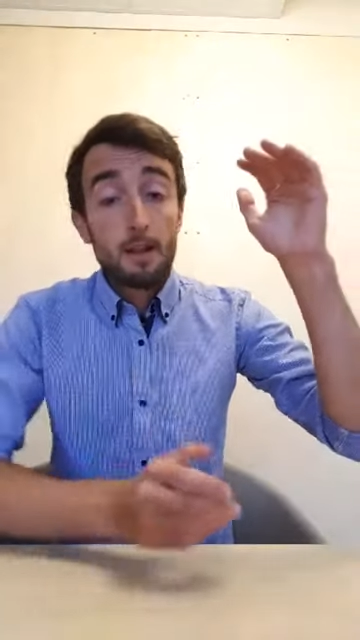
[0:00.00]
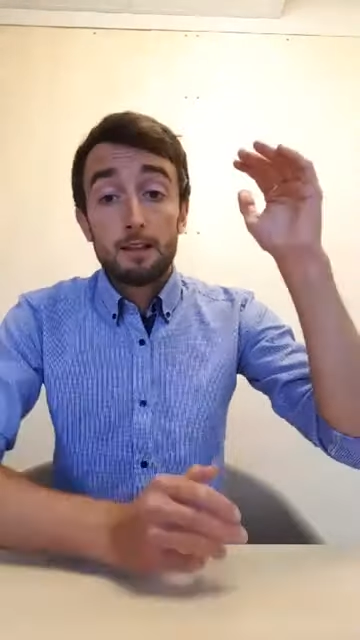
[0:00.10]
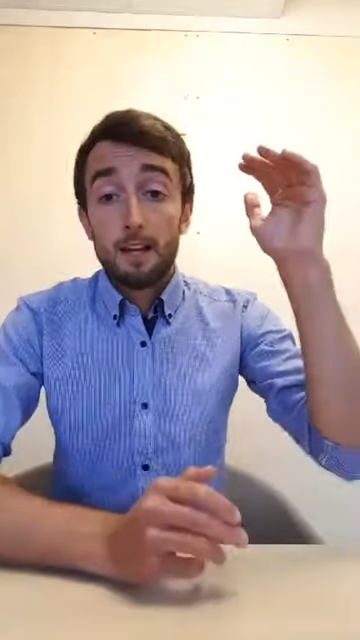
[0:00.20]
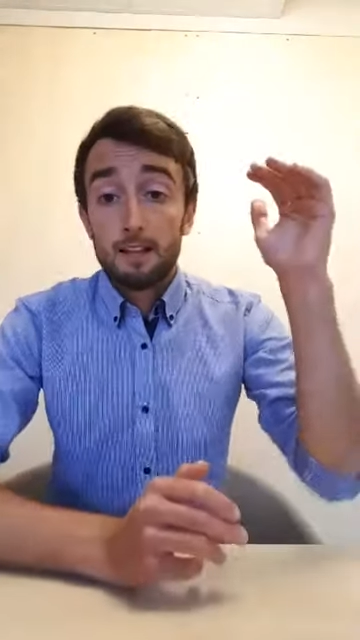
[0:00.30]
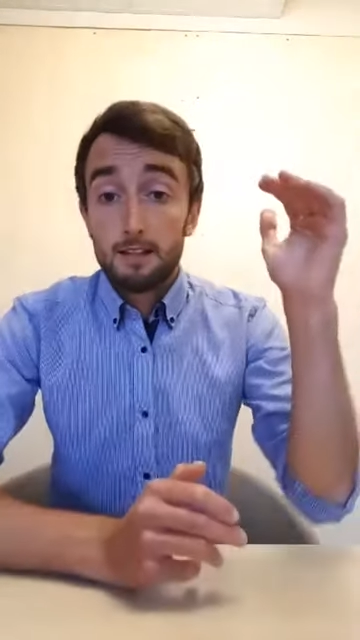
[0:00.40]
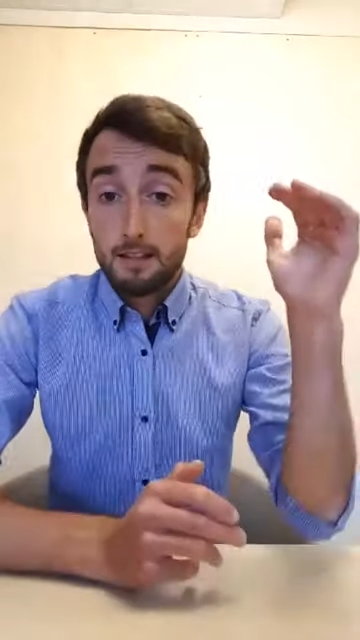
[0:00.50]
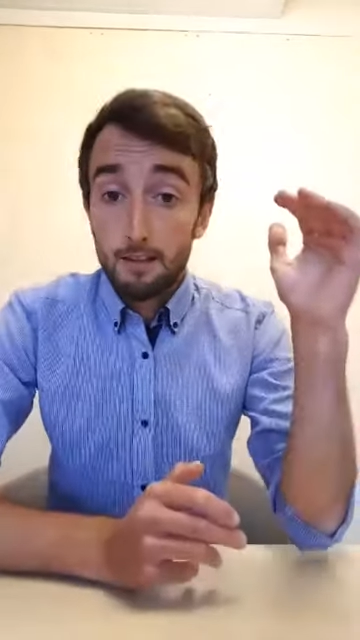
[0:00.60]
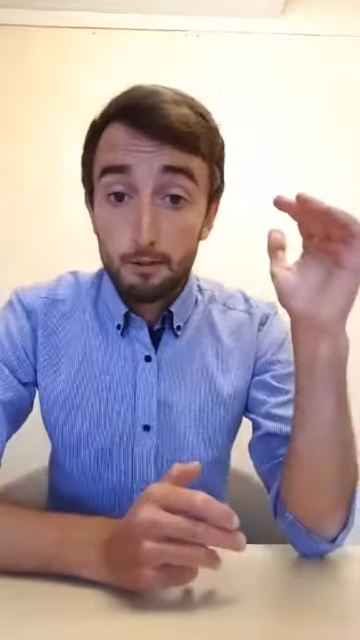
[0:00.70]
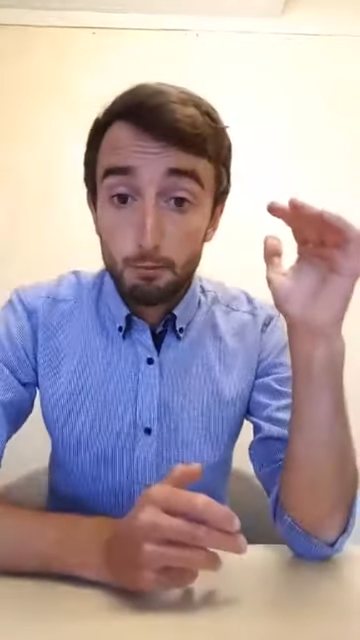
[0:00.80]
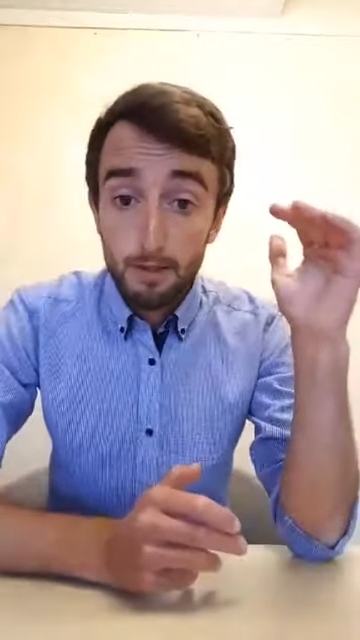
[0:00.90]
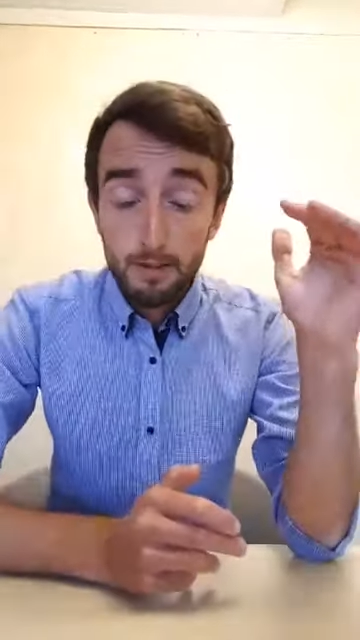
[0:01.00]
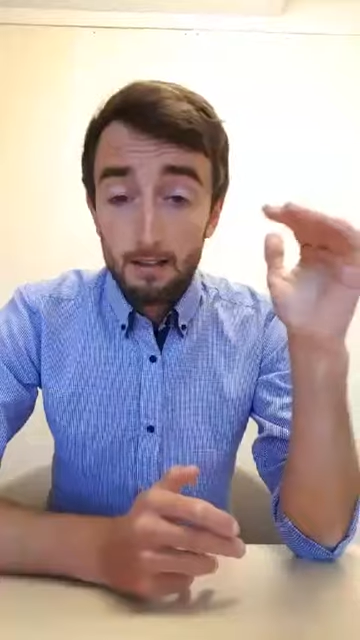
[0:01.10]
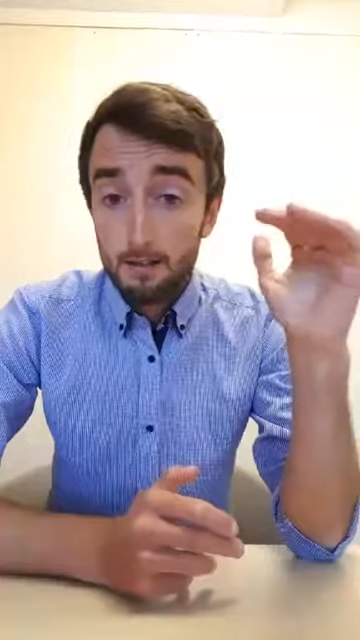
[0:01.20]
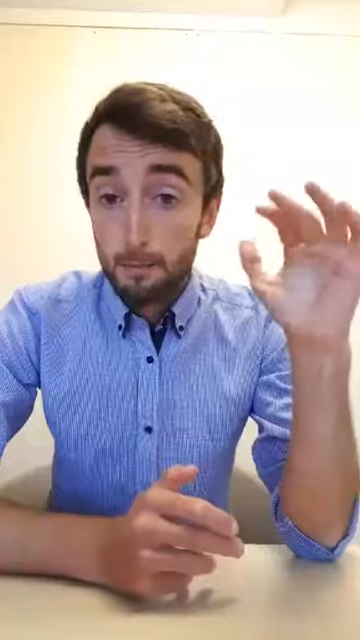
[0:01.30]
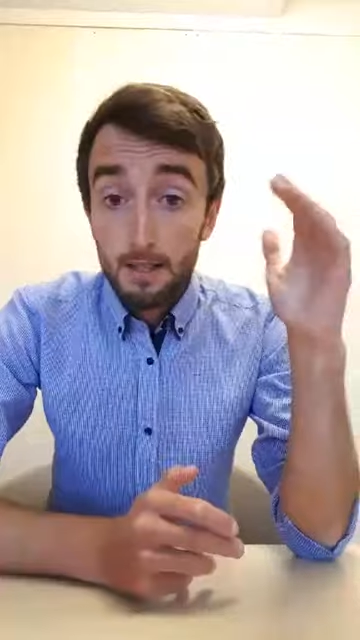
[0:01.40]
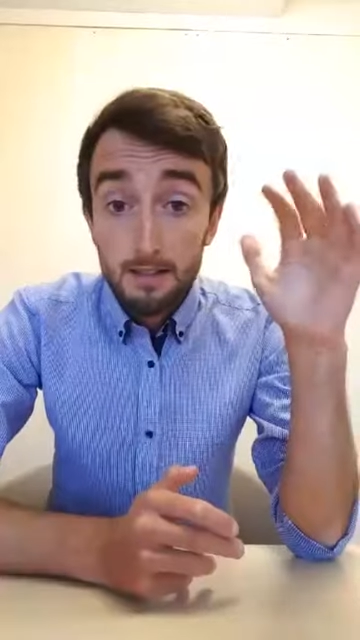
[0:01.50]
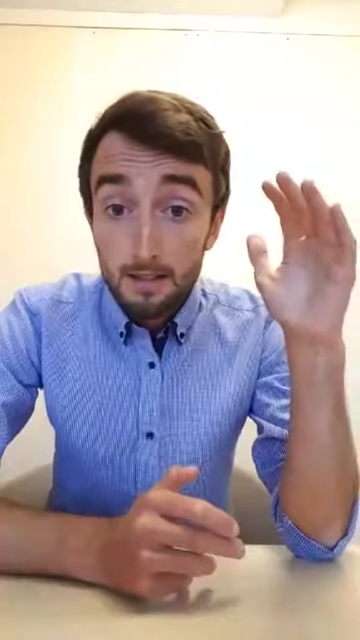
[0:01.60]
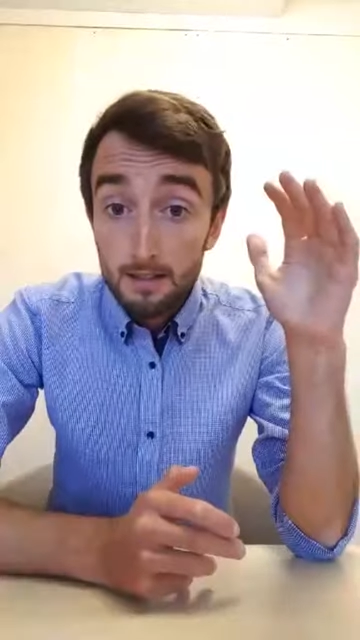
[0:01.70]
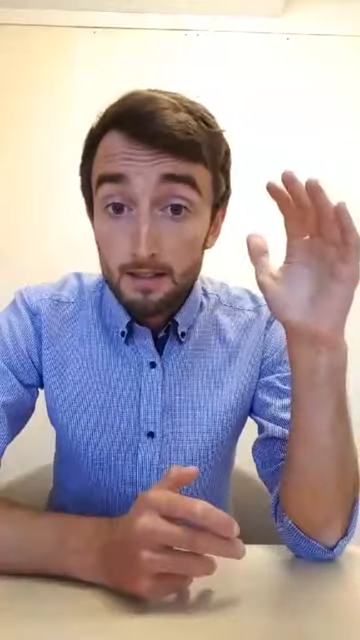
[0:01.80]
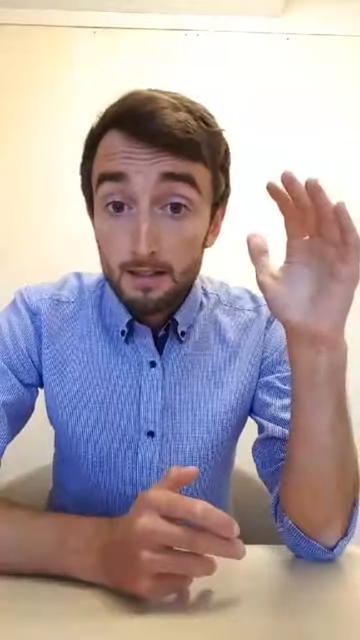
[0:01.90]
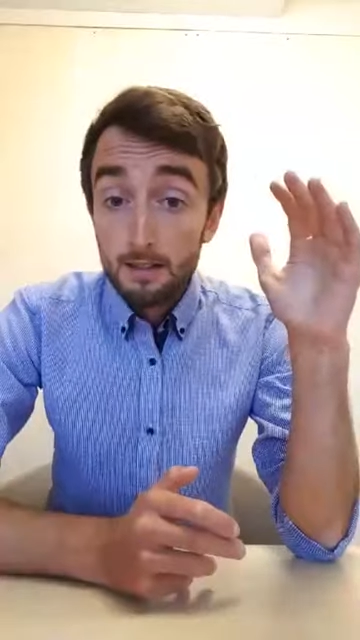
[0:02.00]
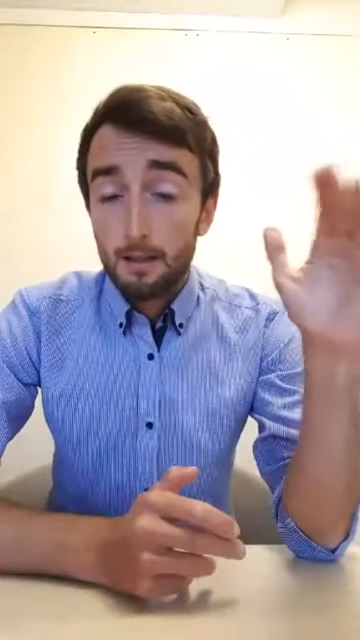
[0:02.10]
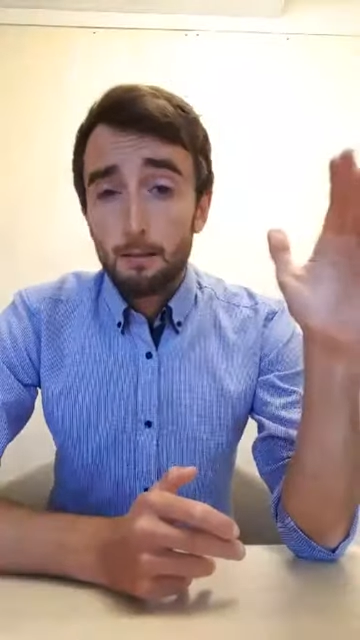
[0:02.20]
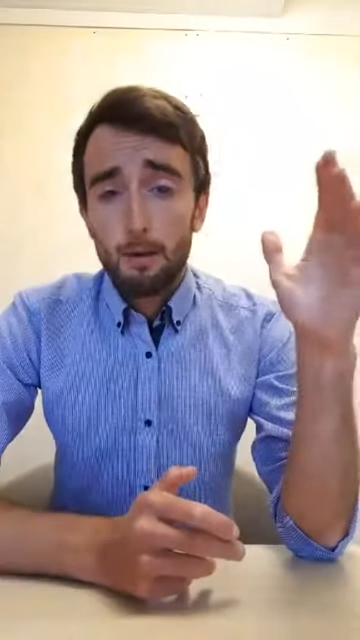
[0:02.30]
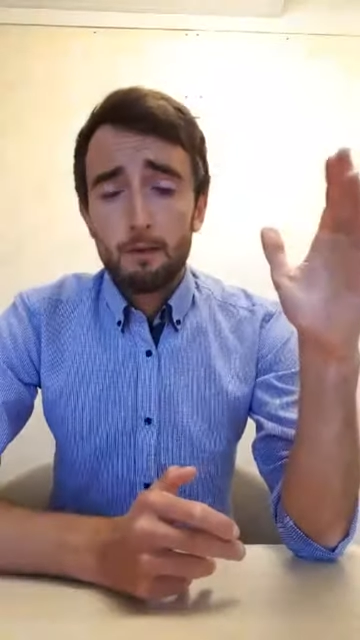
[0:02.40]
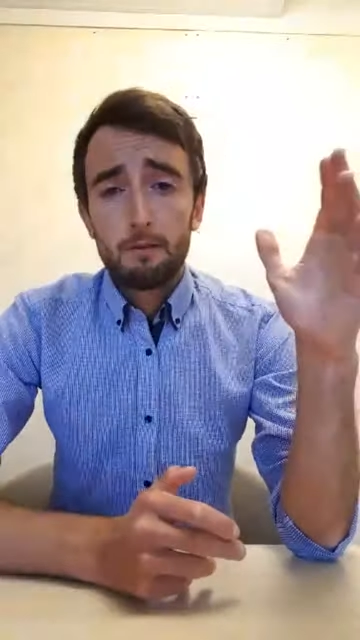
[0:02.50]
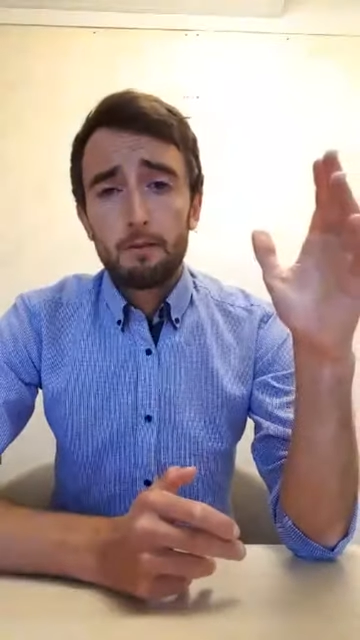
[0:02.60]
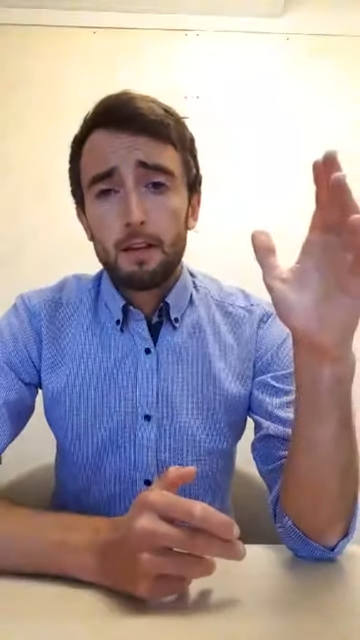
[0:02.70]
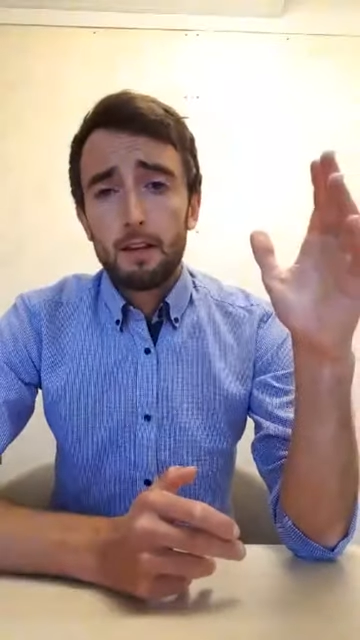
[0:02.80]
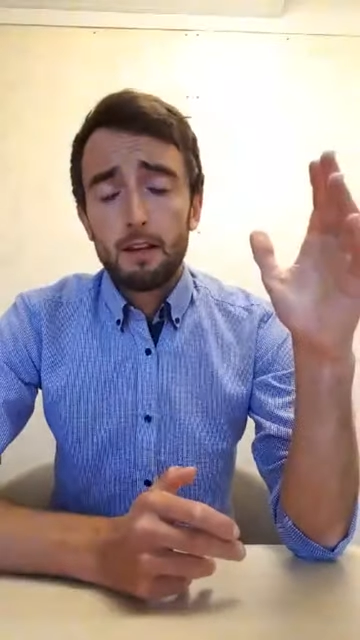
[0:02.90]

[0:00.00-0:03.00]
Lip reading: That's 3,000 meters above